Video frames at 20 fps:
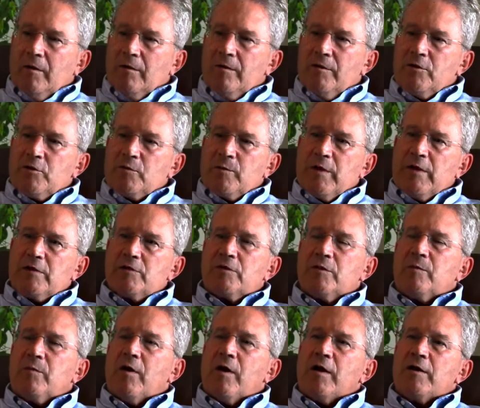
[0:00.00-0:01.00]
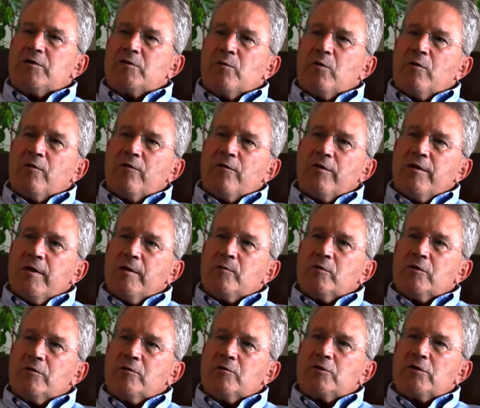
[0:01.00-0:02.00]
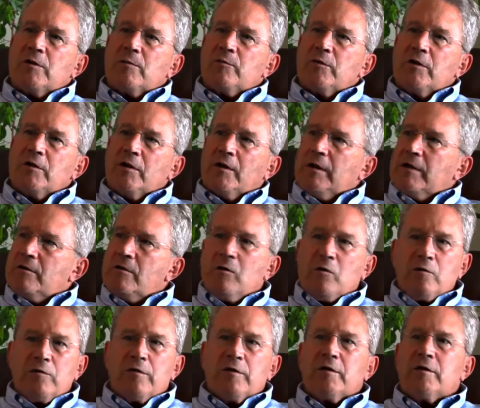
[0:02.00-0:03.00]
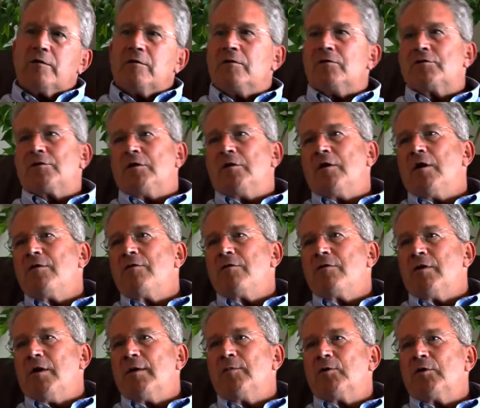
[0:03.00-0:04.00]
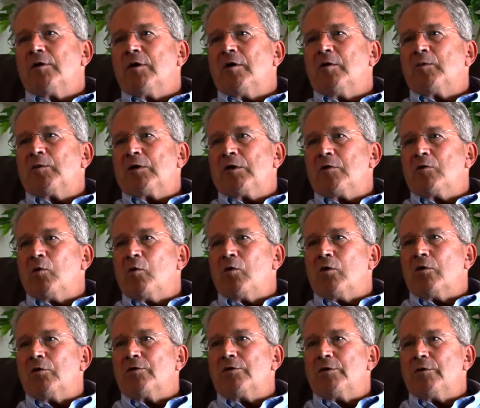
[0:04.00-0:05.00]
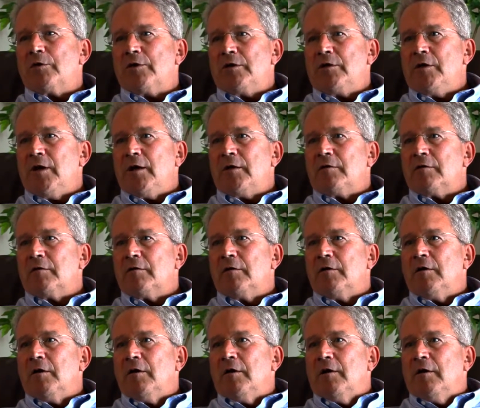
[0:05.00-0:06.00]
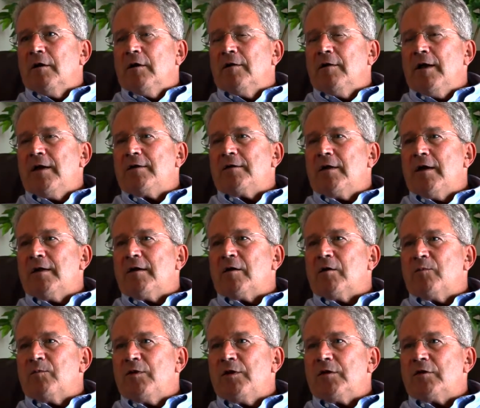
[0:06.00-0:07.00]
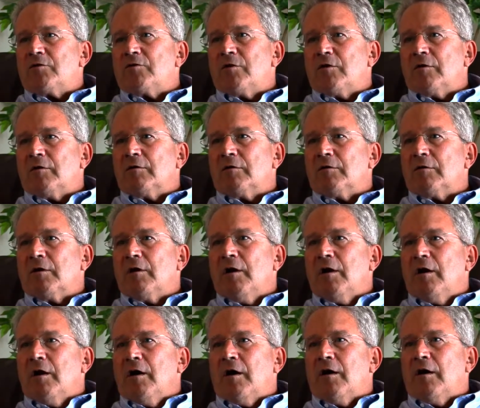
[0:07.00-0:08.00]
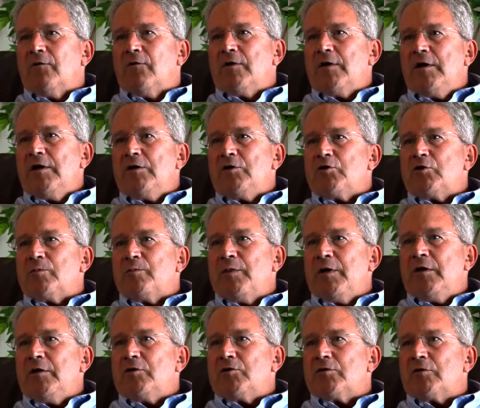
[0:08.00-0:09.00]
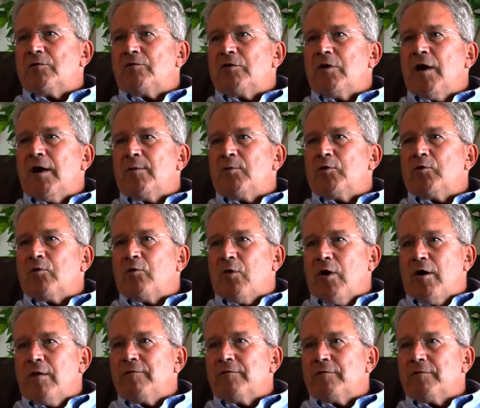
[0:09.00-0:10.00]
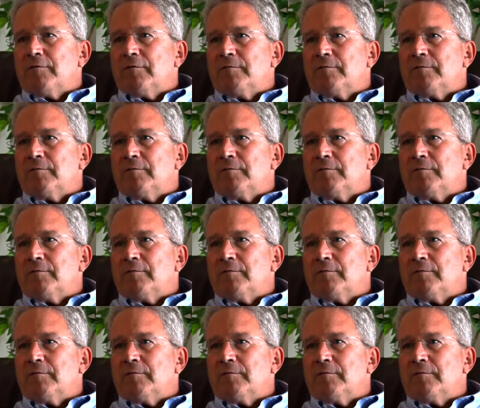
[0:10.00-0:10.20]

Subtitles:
This makes it possible for them to do something that I don't think there's another diamond company in the world doing yet. They take a picture of each piece of diamond rough,